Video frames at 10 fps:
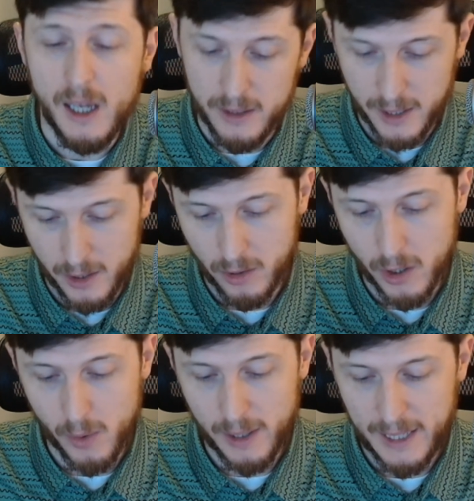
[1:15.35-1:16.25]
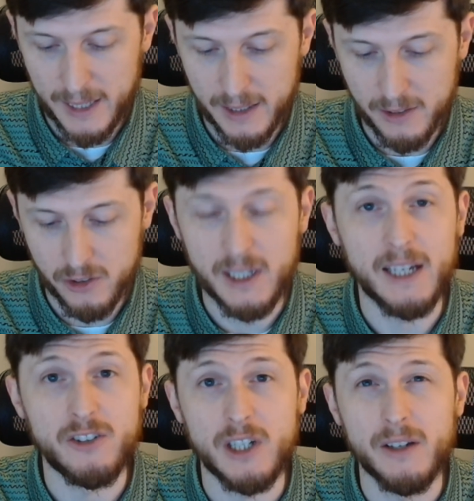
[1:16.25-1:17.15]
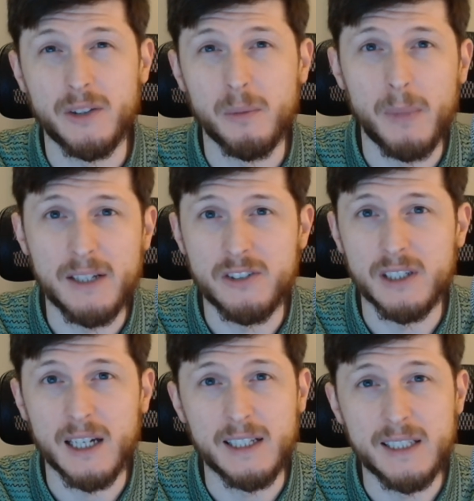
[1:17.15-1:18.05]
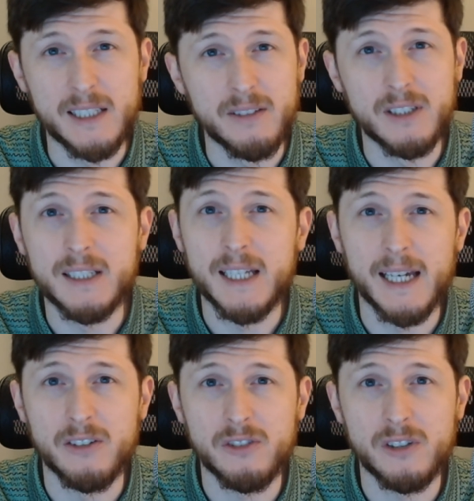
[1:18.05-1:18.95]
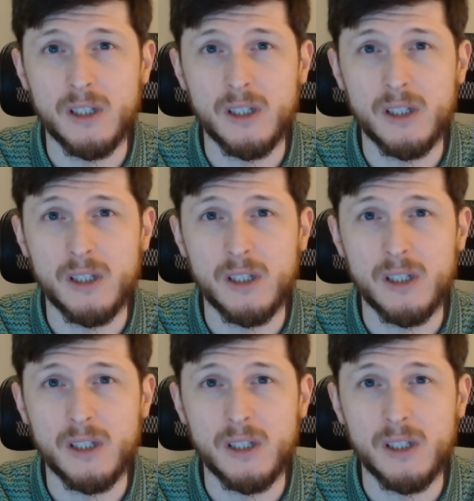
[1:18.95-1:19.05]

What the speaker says: Then I'll go ahead and sketch out the basic idea of the test,